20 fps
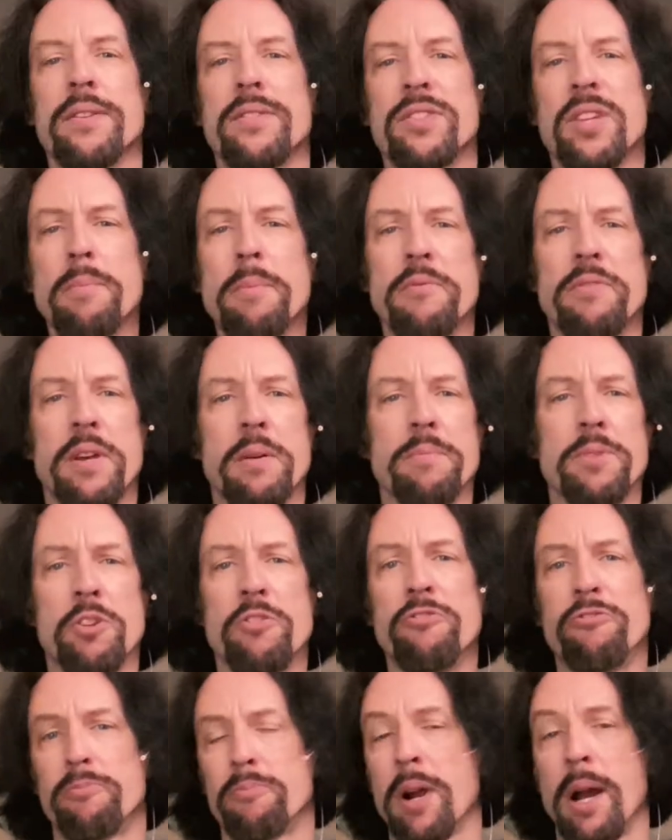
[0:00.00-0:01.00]
Some of them
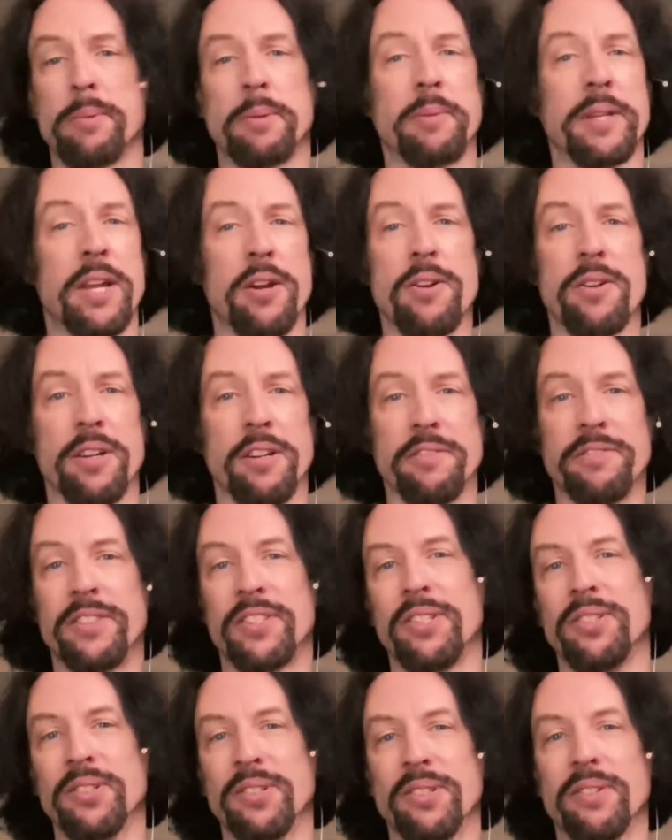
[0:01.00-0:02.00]
you've probably heard of
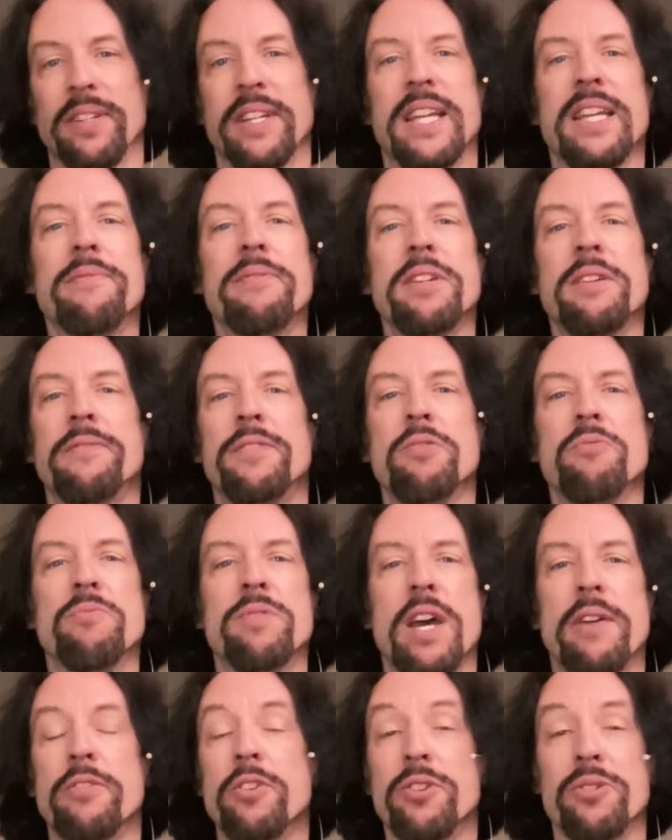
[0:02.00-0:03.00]
too, even if you
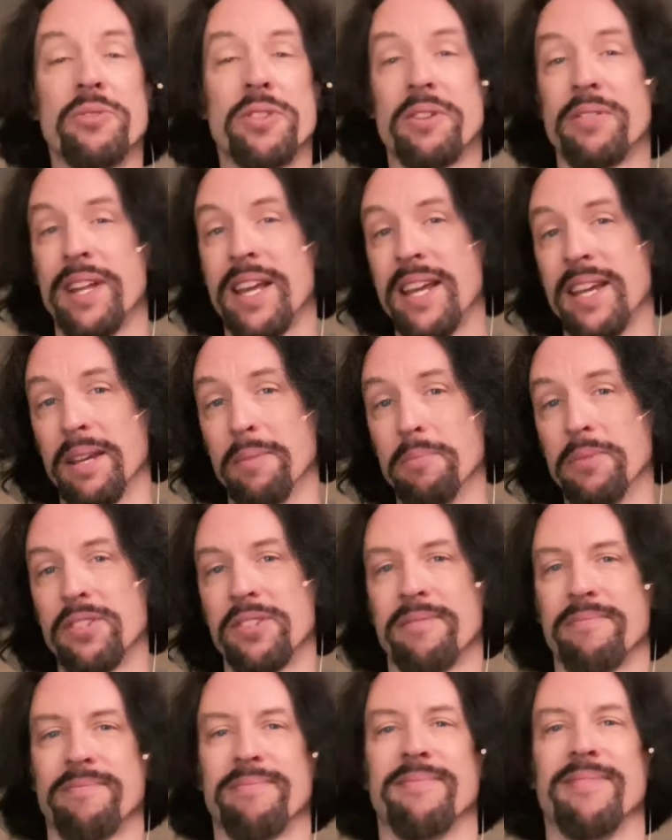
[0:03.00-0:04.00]
never knew their
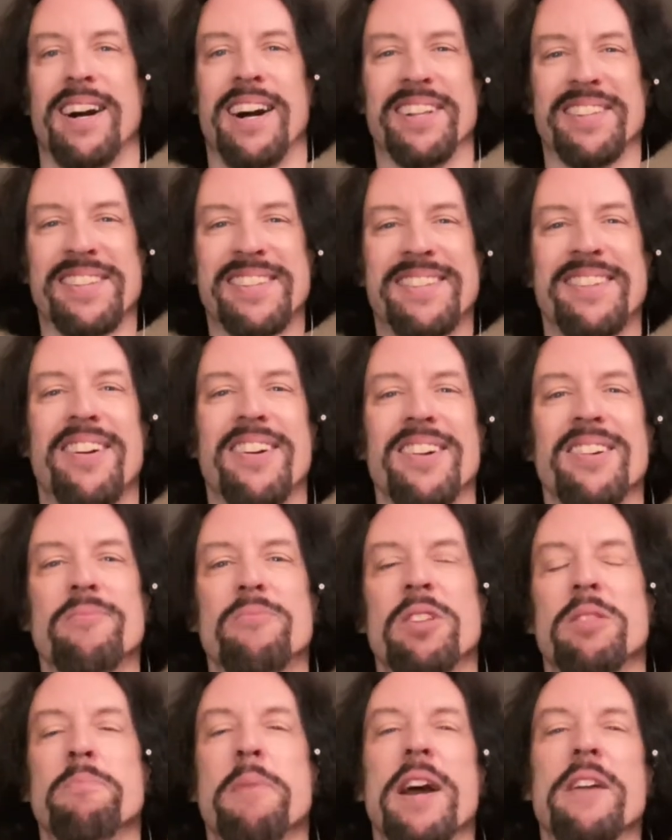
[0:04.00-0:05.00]
names. I'll start
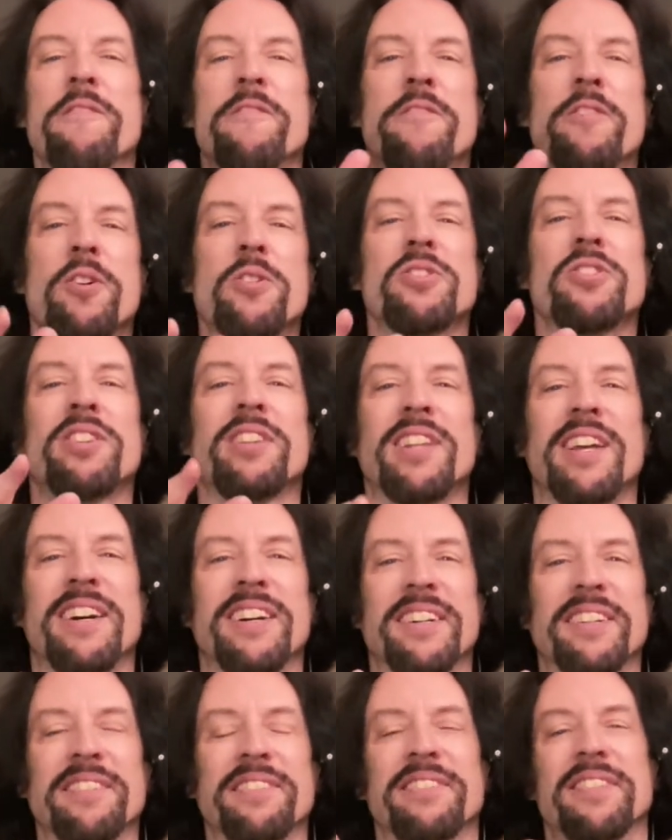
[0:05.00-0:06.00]
with my first
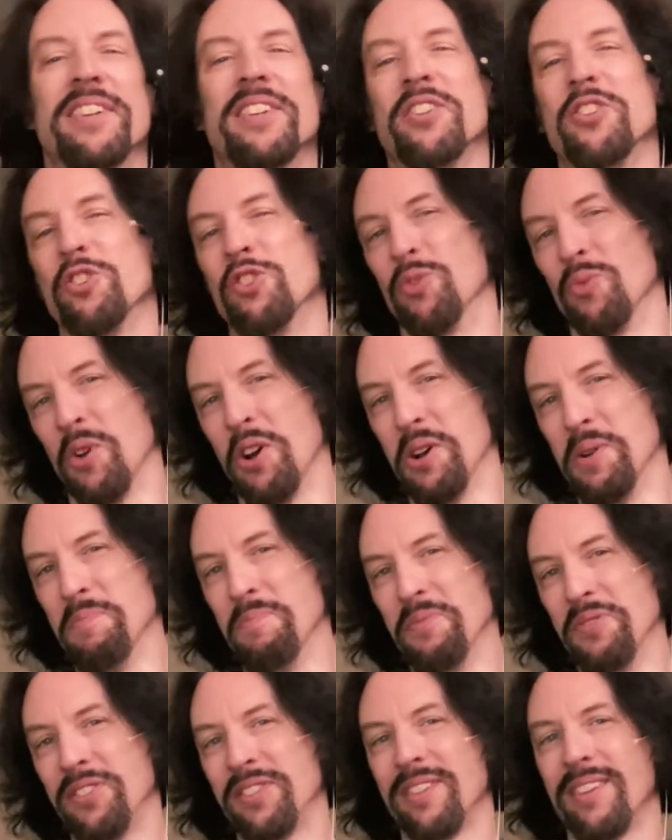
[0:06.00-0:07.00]
love,
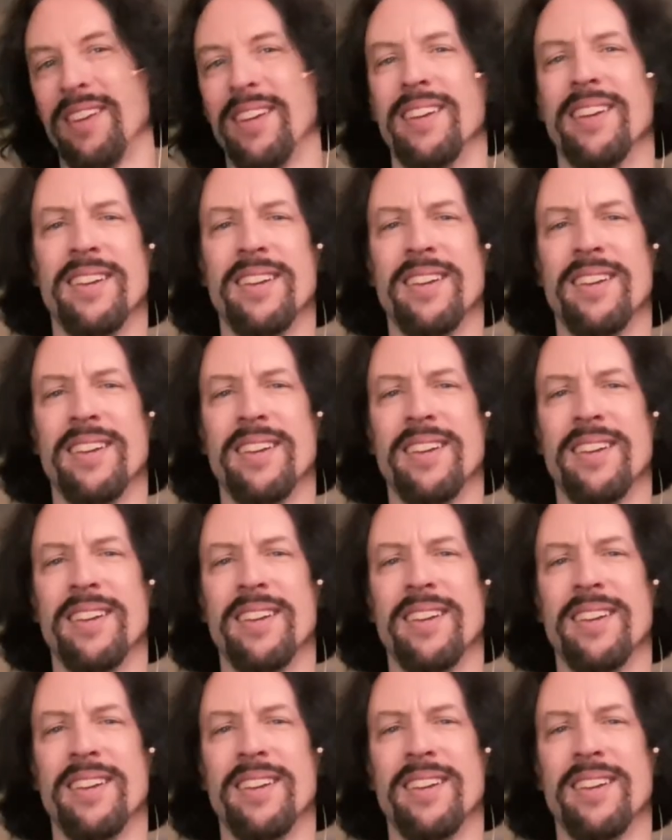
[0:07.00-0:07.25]
drums.